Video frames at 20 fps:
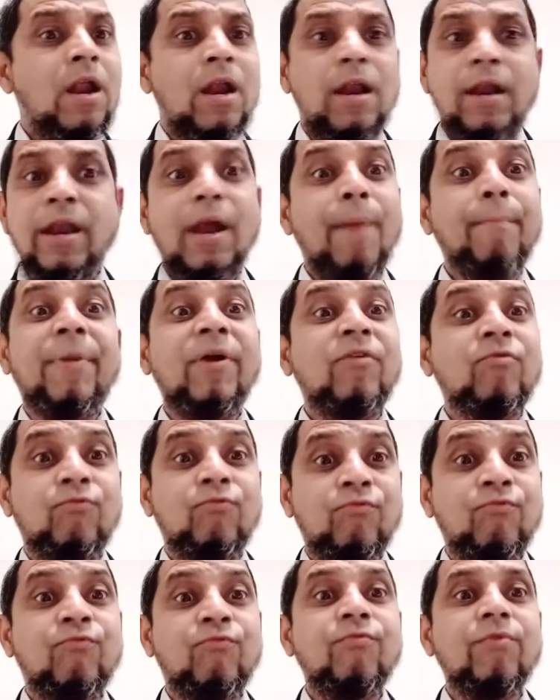Number
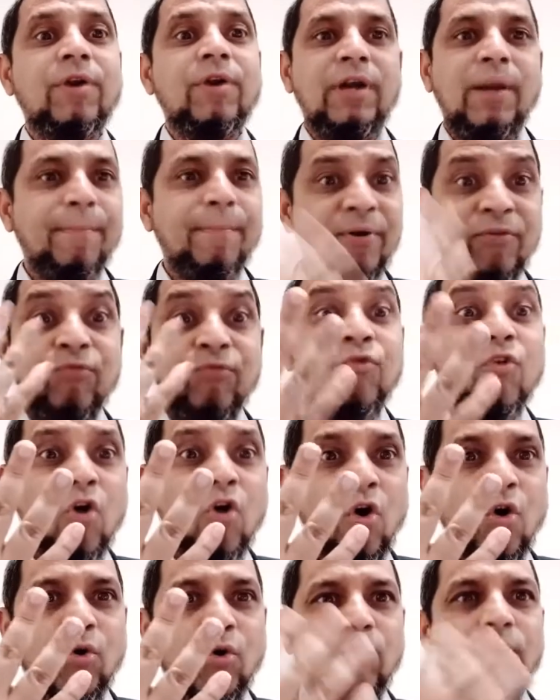
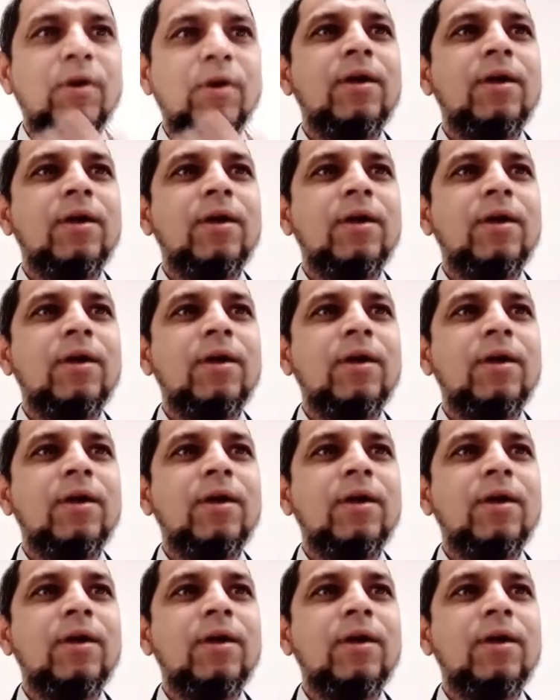four,